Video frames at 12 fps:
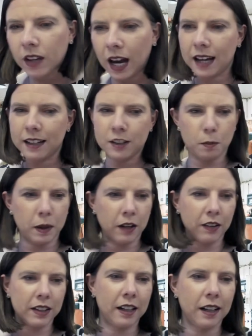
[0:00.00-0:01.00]
And it's
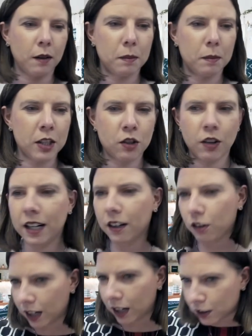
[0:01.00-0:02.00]
appearing there now on my screen.
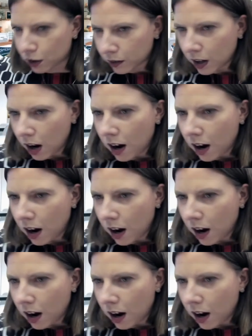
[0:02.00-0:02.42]
Great stuff.